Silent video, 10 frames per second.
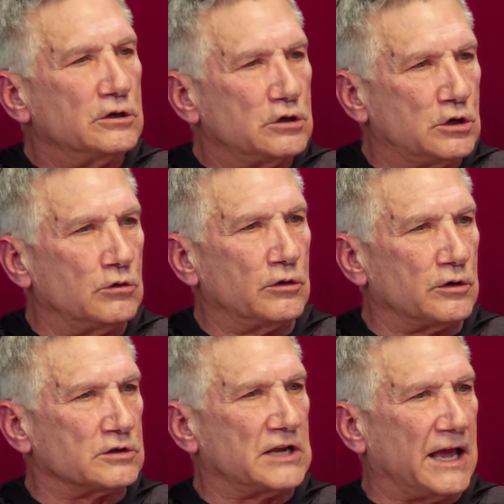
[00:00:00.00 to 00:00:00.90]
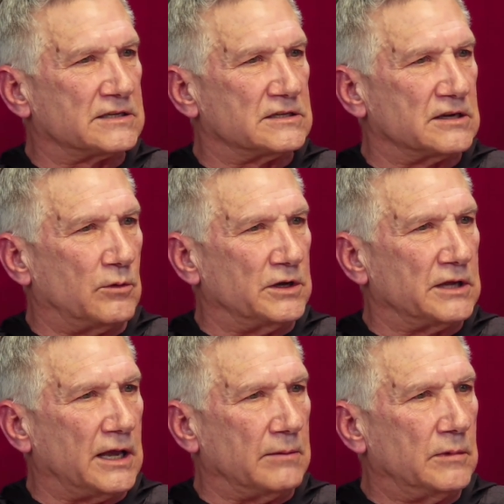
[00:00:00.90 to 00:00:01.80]
2 of those taxes at one
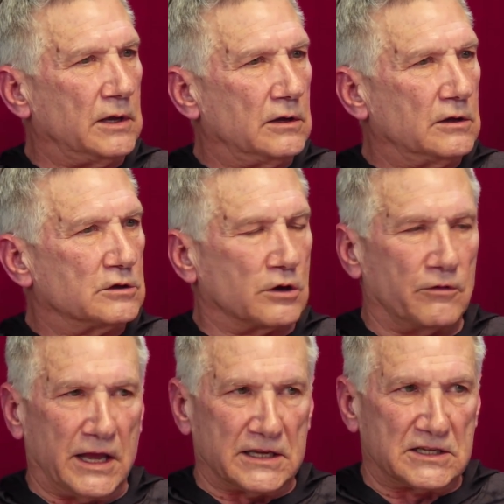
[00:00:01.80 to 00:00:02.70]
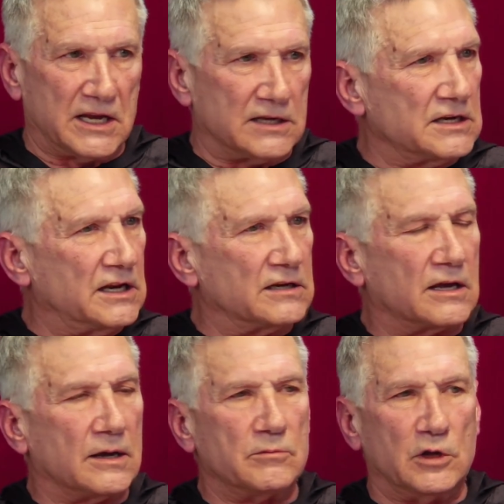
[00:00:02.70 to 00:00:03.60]
time. So if you had sales and
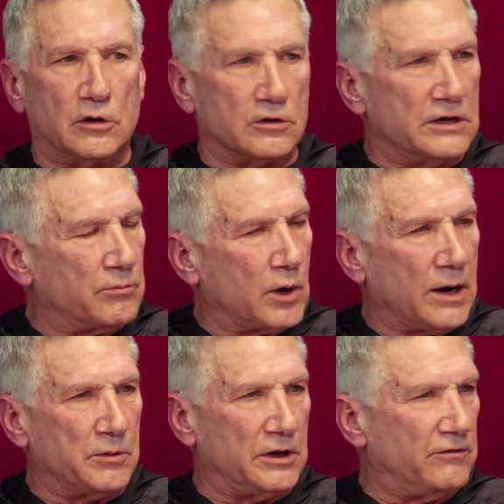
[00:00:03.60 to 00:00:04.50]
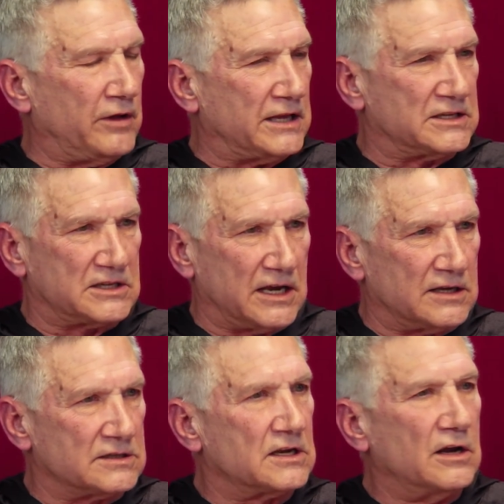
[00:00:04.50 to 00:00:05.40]
income, you couldn't have property. If you had
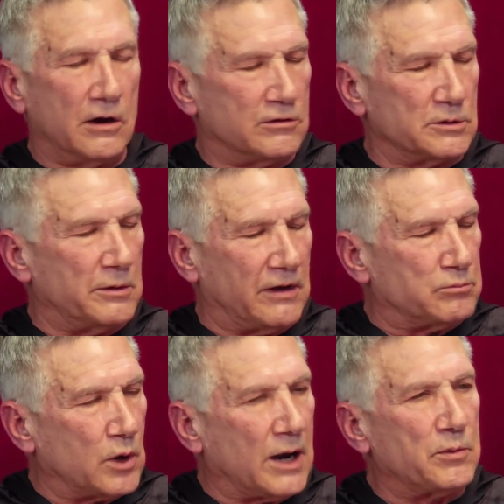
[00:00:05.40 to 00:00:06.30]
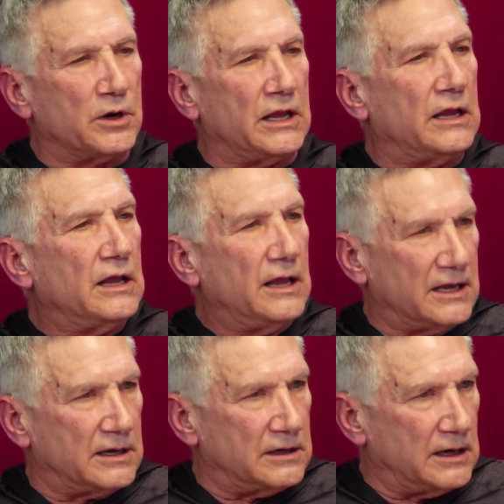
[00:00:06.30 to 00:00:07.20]
you had property
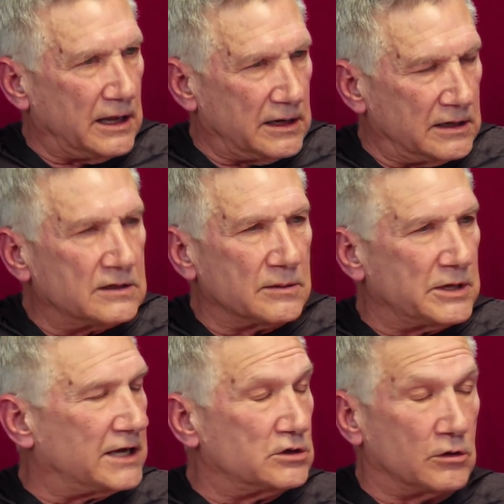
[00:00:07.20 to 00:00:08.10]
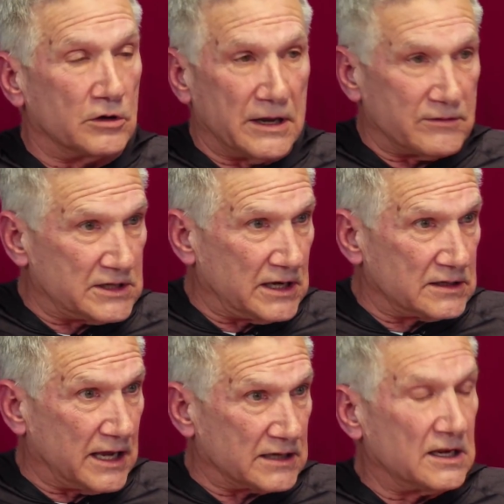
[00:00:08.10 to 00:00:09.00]
and income tax, you couldn't have a sales
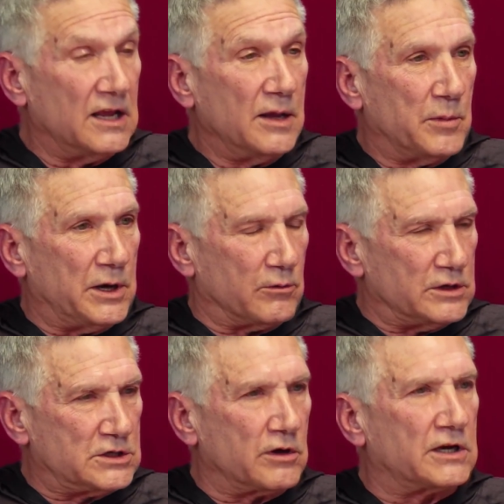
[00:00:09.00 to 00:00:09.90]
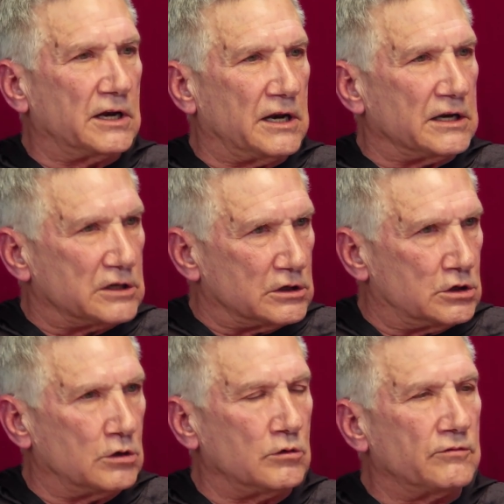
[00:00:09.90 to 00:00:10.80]
tax. But it restricted it to
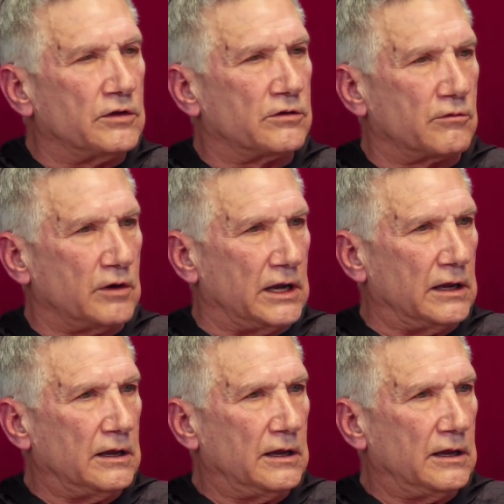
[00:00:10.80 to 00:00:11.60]
2 of the 3.